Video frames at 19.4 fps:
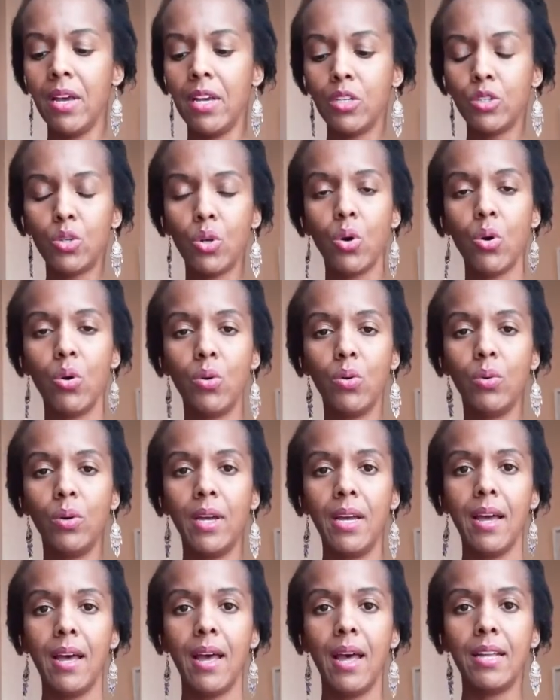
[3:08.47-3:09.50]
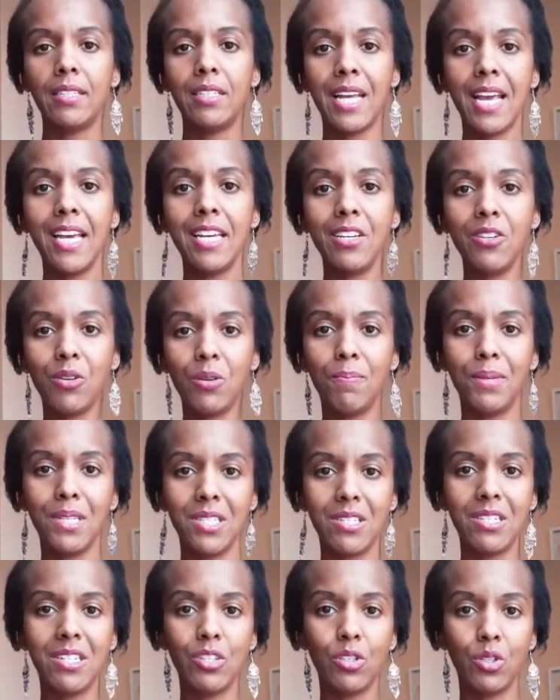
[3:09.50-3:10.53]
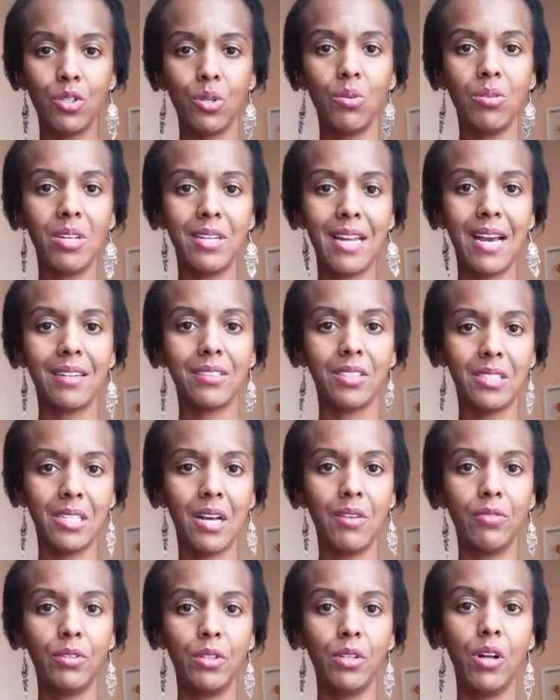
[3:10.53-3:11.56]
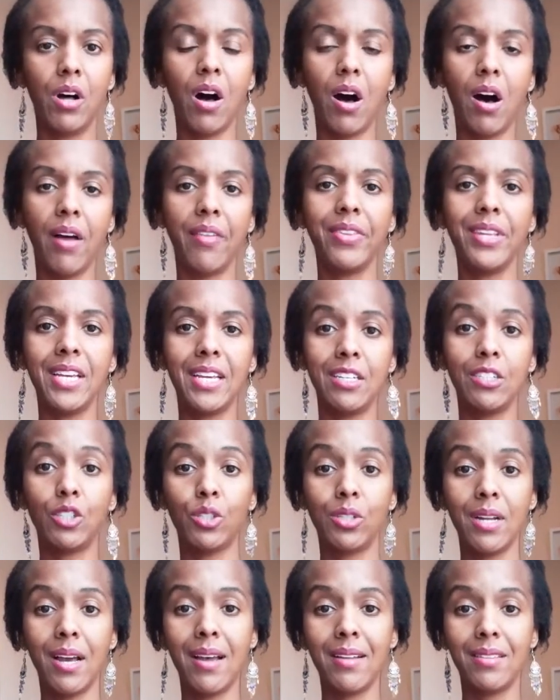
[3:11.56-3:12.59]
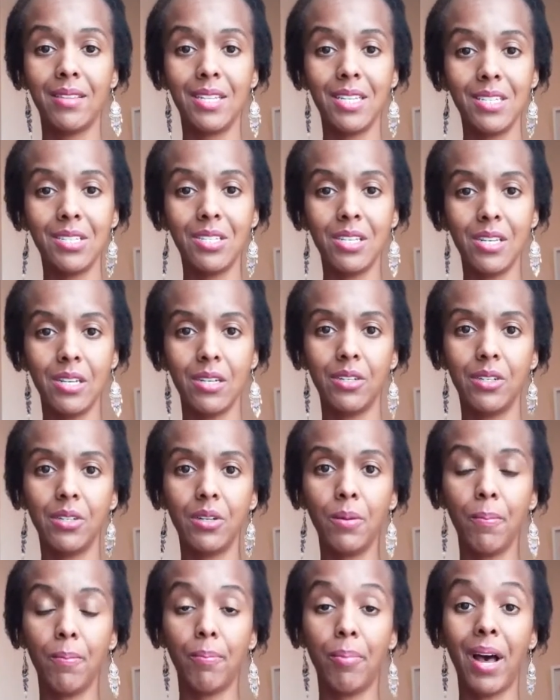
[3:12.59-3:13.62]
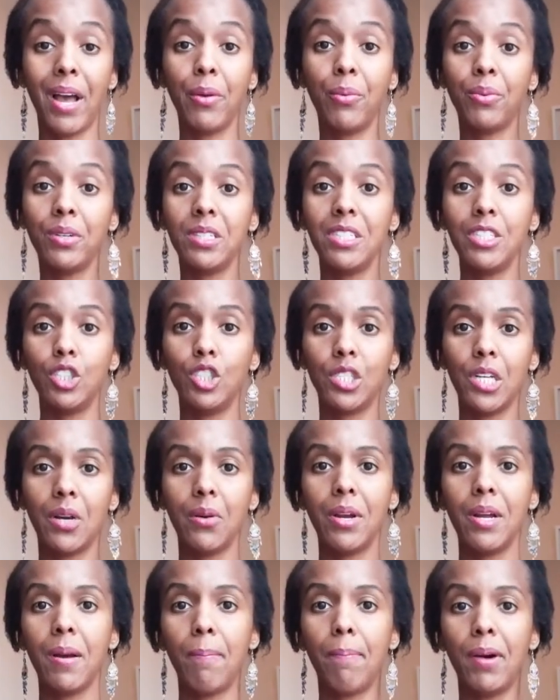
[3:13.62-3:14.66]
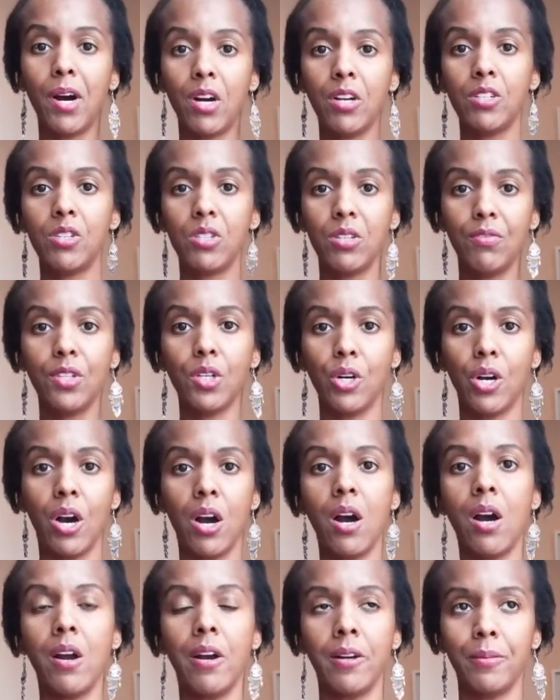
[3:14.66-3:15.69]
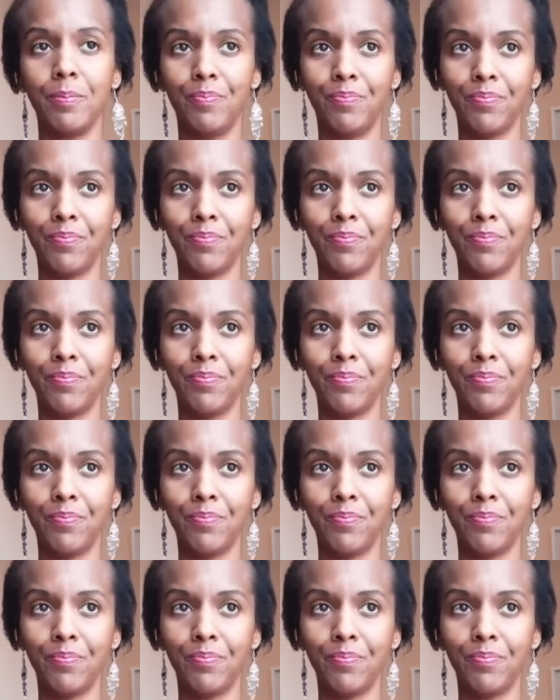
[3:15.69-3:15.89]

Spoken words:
So take your business to the next level on the internet this year by really sharing parts of your heart.